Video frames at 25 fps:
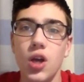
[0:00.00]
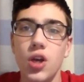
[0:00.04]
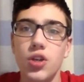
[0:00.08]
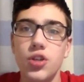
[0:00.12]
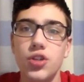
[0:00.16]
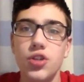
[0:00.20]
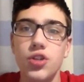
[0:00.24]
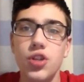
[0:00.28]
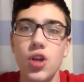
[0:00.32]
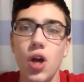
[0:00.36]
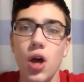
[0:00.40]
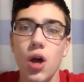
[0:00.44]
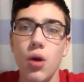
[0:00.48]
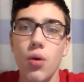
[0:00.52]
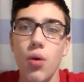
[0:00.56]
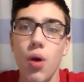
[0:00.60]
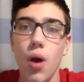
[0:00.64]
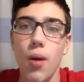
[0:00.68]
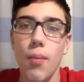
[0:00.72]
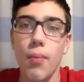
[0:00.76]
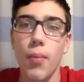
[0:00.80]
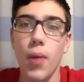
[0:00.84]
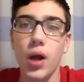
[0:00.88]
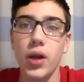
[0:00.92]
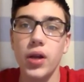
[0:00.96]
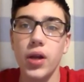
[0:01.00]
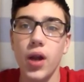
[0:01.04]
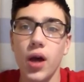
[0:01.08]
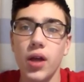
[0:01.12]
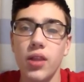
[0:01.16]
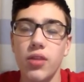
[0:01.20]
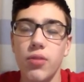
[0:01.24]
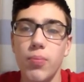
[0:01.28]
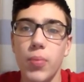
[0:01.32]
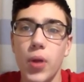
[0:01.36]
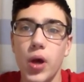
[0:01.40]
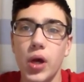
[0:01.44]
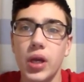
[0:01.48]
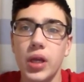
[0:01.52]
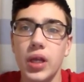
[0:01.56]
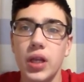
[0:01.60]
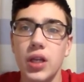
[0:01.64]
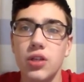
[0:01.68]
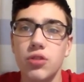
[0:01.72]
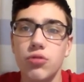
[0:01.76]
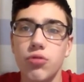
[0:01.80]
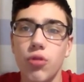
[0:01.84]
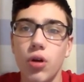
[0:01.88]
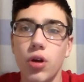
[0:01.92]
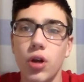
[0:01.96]
So, my ninth bucket
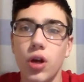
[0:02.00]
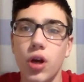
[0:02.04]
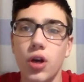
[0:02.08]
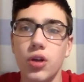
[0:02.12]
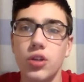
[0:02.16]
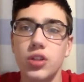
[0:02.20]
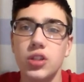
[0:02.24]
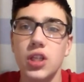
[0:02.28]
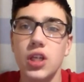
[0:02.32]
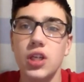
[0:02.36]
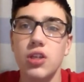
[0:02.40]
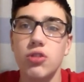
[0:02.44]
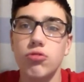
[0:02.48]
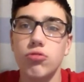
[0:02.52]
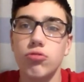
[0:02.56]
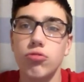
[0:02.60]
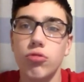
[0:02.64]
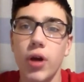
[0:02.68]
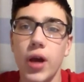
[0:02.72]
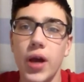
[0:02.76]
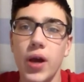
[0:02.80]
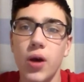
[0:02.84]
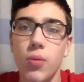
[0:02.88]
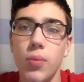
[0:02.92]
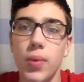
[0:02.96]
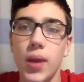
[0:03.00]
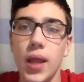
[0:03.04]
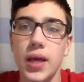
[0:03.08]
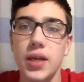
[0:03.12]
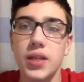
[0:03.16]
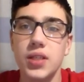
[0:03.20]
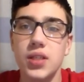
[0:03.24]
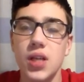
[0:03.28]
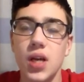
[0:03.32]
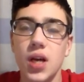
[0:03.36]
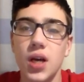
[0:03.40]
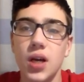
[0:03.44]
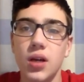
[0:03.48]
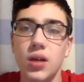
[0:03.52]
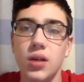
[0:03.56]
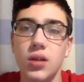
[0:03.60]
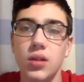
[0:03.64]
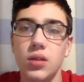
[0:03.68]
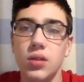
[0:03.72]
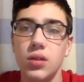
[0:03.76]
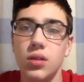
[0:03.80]
list roller coaster is Railblazer.